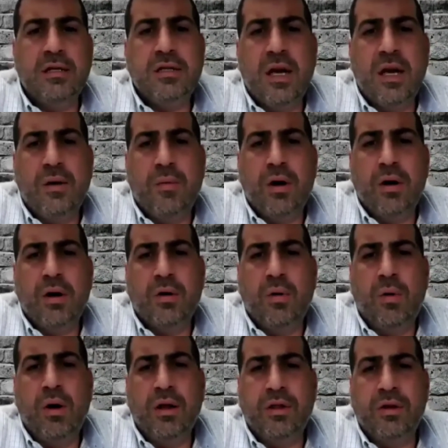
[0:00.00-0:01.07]
that we're
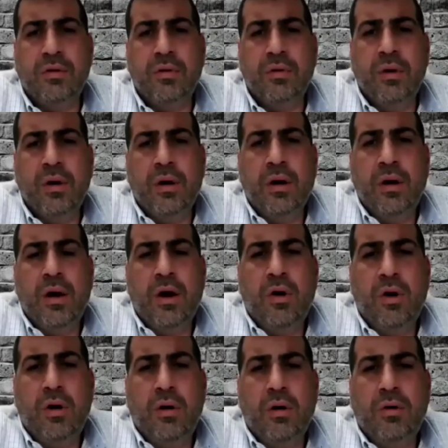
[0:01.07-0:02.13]
going through
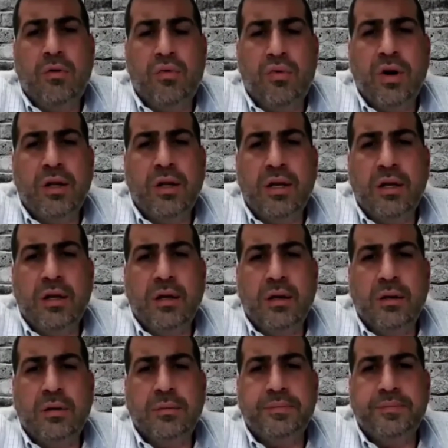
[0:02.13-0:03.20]
really,
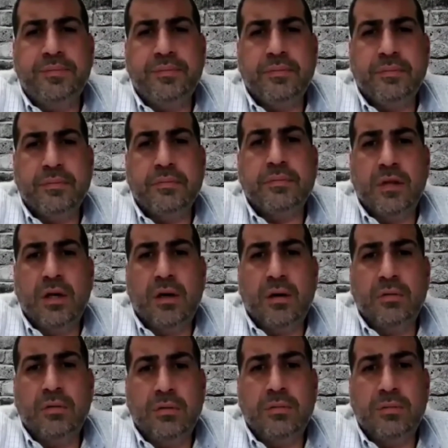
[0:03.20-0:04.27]
you
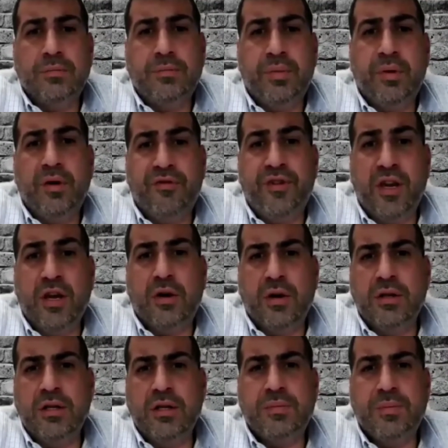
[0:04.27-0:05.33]
know, put a fear in
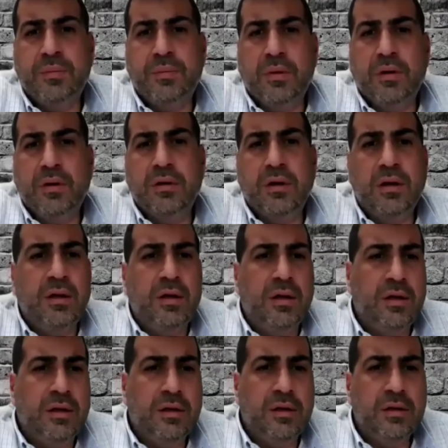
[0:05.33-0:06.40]
these people
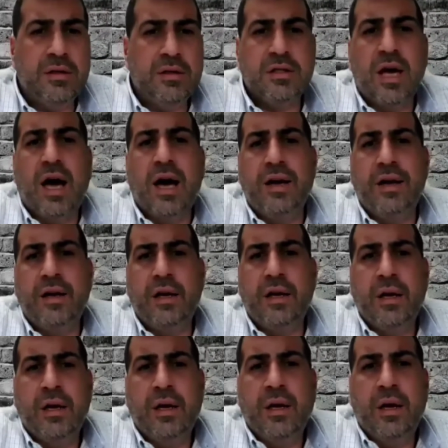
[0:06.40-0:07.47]
in society,
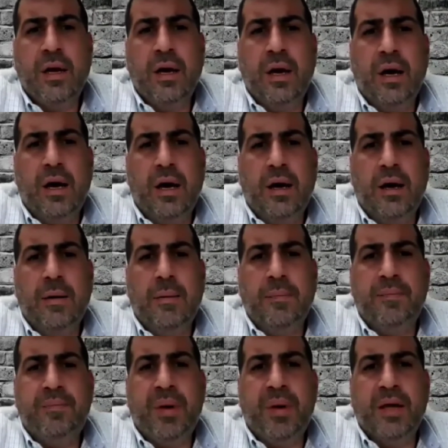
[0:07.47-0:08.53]

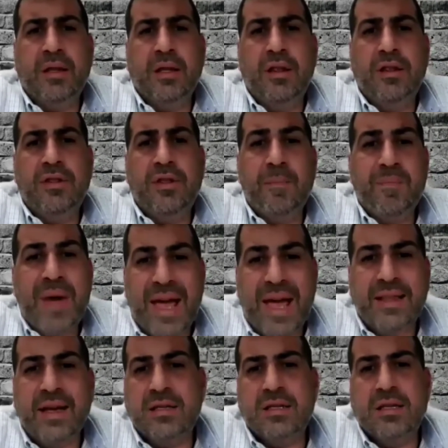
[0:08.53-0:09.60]
but the
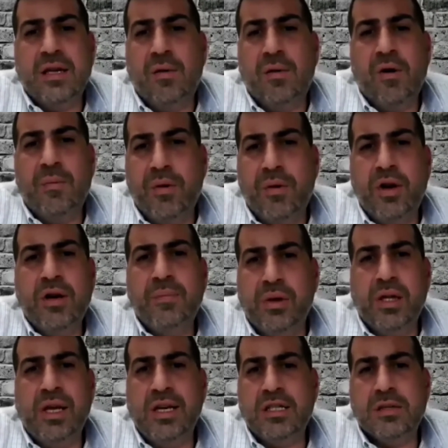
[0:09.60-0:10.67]
mandates that were put in
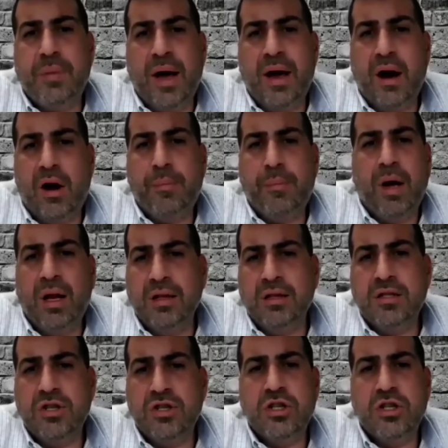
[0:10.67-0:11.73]
place by our
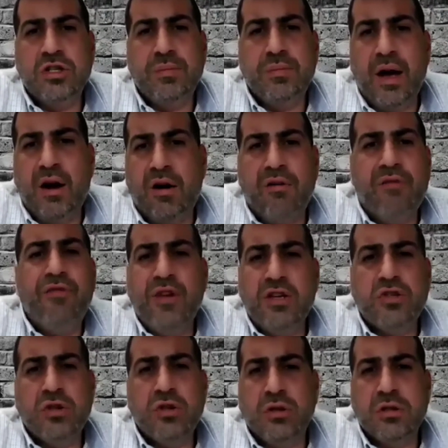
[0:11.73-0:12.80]
politicians, by our
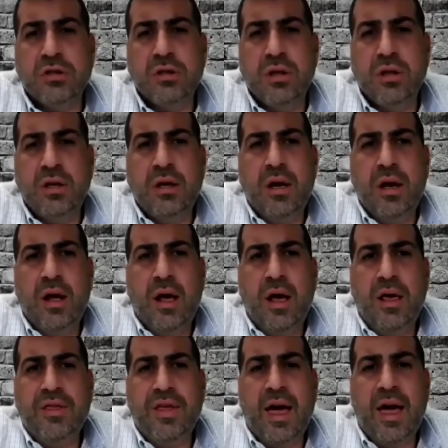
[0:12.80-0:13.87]
officials,
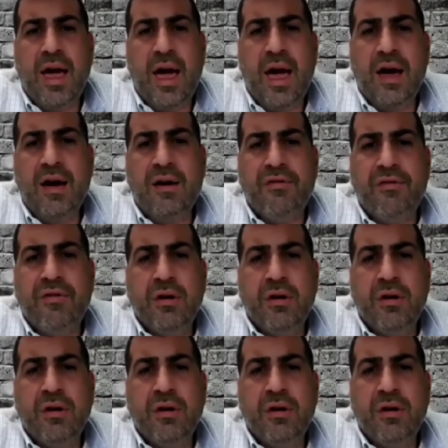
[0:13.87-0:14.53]
that have